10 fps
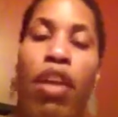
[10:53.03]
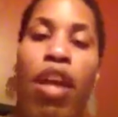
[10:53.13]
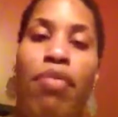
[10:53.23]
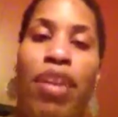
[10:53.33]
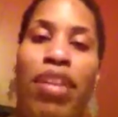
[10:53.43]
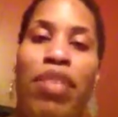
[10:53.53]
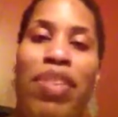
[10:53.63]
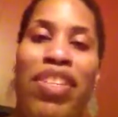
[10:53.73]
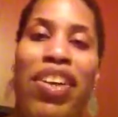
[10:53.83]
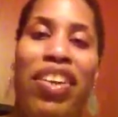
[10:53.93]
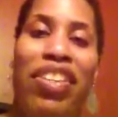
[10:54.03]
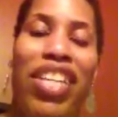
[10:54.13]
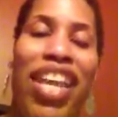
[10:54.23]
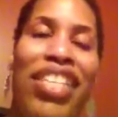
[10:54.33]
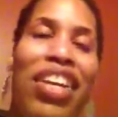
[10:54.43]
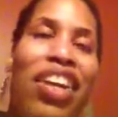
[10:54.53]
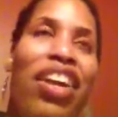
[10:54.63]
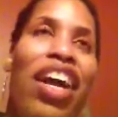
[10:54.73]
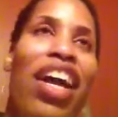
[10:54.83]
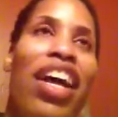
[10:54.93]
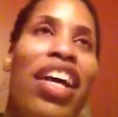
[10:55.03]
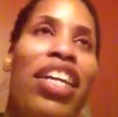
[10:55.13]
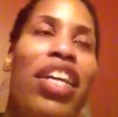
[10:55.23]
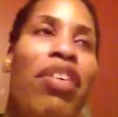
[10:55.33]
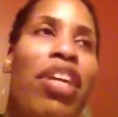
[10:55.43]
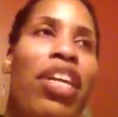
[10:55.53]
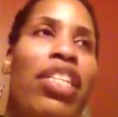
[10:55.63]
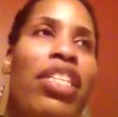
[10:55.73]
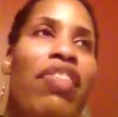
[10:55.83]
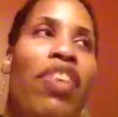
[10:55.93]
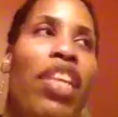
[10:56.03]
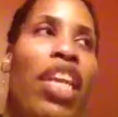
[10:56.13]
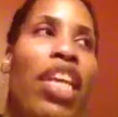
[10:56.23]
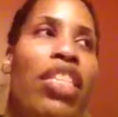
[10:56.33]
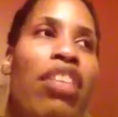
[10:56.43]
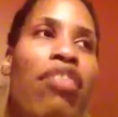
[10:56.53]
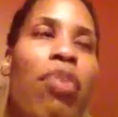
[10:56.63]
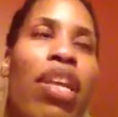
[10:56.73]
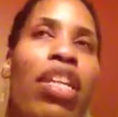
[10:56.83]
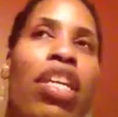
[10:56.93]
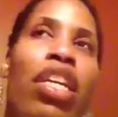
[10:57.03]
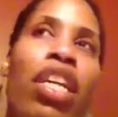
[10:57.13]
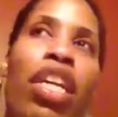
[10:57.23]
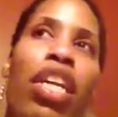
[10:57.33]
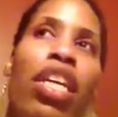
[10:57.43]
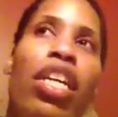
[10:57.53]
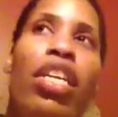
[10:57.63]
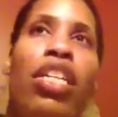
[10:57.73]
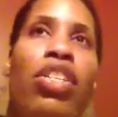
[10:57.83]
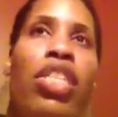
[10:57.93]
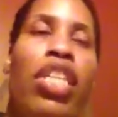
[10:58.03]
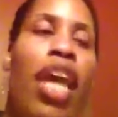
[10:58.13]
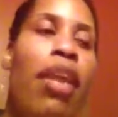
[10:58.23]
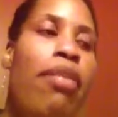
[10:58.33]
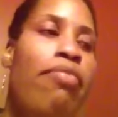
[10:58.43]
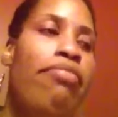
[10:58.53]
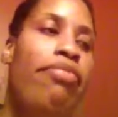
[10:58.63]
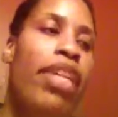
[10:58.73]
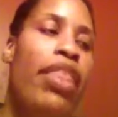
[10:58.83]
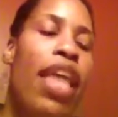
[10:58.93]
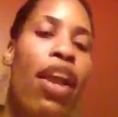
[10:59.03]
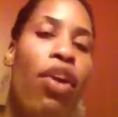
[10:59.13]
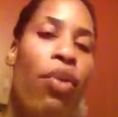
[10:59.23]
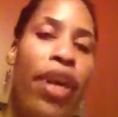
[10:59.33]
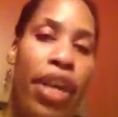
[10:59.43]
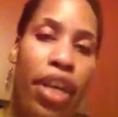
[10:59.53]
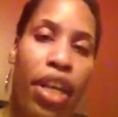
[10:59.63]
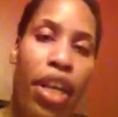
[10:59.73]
I'm talking to my daughter. She has her yoga DVD, so we may just kind of get that going.